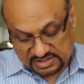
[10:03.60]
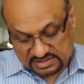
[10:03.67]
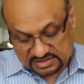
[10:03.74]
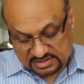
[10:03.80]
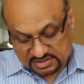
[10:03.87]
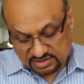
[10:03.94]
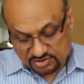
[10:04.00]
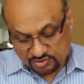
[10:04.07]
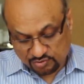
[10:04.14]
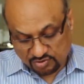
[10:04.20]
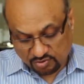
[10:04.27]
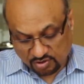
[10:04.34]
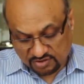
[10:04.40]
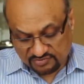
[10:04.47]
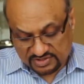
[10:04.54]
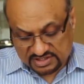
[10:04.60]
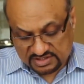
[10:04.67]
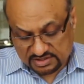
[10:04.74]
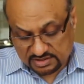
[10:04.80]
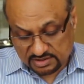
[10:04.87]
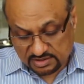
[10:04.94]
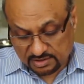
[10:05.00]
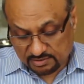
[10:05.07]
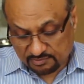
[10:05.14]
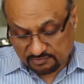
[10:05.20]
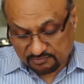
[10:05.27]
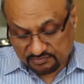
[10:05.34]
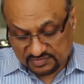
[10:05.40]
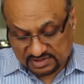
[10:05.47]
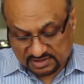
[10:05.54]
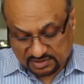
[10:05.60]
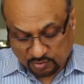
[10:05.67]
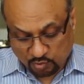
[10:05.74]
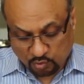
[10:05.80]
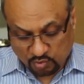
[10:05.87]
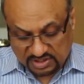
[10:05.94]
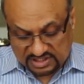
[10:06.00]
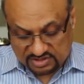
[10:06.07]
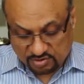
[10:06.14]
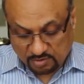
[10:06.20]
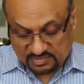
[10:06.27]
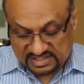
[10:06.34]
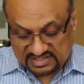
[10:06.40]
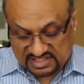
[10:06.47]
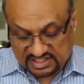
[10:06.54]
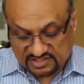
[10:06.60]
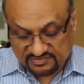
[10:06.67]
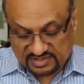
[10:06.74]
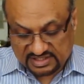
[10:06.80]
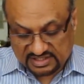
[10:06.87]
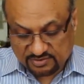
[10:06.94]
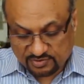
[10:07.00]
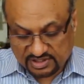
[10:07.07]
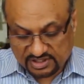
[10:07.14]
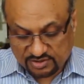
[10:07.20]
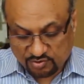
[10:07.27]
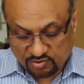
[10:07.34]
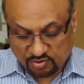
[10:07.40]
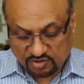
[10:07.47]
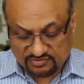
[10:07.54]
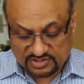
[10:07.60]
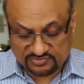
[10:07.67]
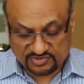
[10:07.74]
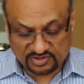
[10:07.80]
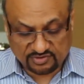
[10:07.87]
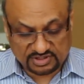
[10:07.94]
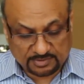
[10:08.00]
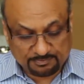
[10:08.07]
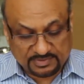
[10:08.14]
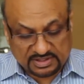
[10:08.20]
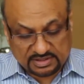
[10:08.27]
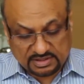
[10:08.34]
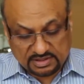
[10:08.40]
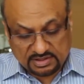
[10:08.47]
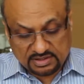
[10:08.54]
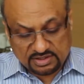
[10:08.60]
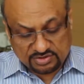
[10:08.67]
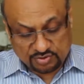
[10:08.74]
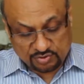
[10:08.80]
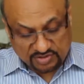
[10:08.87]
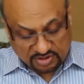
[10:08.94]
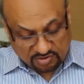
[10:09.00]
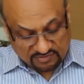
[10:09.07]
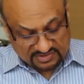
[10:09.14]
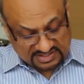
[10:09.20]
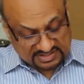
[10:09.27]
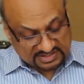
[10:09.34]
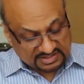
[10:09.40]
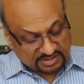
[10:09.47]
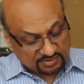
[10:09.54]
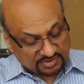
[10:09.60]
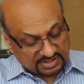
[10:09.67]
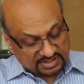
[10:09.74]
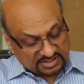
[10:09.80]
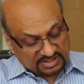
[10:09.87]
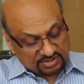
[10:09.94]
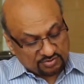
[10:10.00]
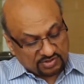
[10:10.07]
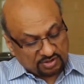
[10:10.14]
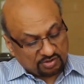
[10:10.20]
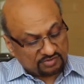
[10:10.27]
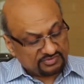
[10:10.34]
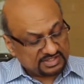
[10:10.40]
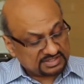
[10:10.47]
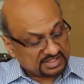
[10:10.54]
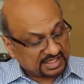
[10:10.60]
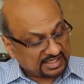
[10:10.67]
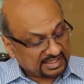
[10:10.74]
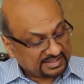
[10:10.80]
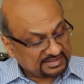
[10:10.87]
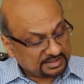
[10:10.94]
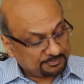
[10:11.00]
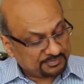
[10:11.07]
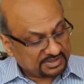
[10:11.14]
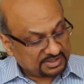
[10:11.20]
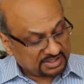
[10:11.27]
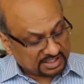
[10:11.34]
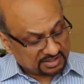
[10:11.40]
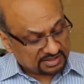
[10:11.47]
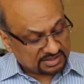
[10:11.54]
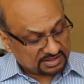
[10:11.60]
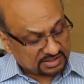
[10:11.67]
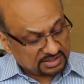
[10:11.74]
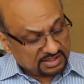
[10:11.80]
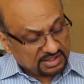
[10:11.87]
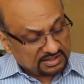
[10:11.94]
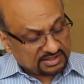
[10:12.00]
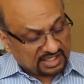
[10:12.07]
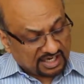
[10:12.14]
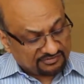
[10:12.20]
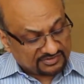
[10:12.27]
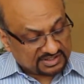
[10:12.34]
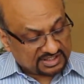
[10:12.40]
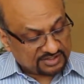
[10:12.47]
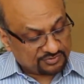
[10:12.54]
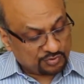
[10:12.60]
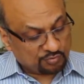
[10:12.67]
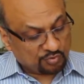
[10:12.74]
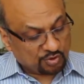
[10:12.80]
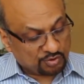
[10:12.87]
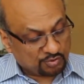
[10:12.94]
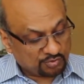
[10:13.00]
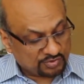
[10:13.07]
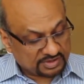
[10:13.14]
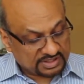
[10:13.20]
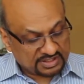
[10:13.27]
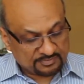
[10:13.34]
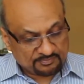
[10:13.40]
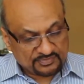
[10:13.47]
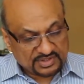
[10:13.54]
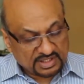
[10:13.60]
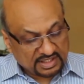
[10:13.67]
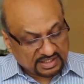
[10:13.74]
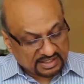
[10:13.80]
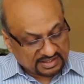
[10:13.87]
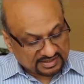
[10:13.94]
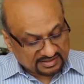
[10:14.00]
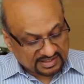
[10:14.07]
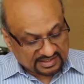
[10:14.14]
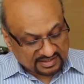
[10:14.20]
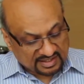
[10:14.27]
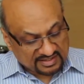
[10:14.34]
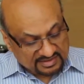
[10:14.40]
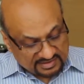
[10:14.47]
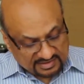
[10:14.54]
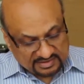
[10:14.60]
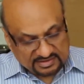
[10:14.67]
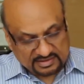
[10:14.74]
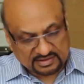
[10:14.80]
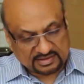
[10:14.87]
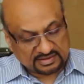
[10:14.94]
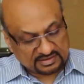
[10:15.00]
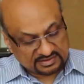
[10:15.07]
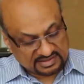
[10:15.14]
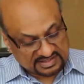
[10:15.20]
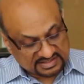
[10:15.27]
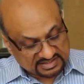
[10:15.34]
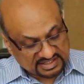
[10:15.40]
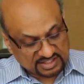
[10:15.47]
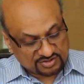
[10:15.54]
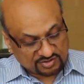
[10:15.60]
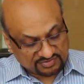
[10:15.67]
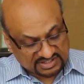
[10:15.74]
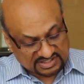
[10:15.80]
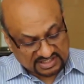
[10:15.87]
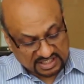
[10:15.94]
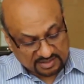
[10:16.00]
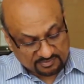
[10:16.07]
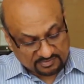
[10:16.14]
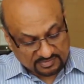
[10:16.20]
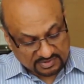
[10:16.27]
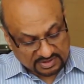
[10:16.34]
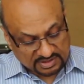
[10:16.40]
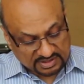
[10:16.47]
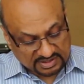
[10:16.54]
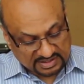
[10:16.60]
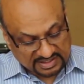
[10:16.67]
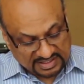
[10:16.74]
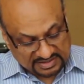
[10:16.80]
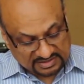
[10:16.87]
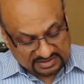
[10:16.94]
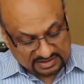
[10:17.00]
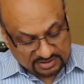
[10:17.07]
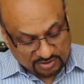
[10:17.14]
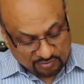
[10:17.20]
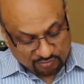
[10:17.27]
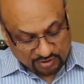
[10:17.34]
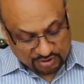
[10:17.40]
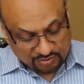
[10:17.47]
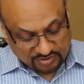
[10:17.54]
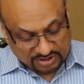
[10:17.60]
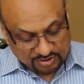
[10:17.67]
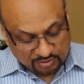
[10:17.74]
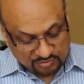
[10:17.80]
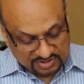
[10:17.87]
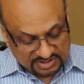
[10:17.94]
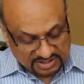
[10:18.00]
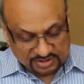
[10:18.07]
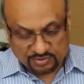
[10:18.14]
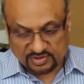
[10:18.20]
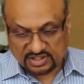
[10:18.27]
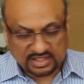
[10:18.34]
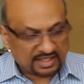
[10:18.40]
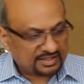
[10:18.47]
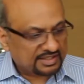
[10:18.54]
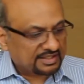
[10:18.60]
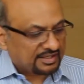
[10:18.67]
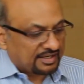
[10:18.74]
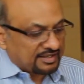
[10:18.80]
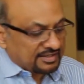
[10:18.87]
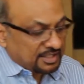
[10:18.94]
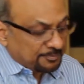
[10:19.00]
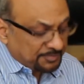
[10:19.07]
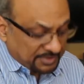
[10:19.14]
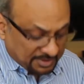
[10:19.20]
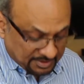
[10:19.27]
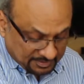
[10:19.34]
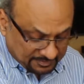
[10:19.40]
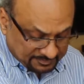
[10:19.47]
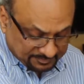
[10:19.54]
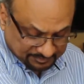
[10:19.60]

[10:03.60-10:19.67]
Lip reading: is you can always, that hole is normally in such a way that okay, you can always work on the pin. So you can always see that okay, that you can always align the pin, and then after that, if you want to really create another distance of the same length, what you can do is that you can take another pin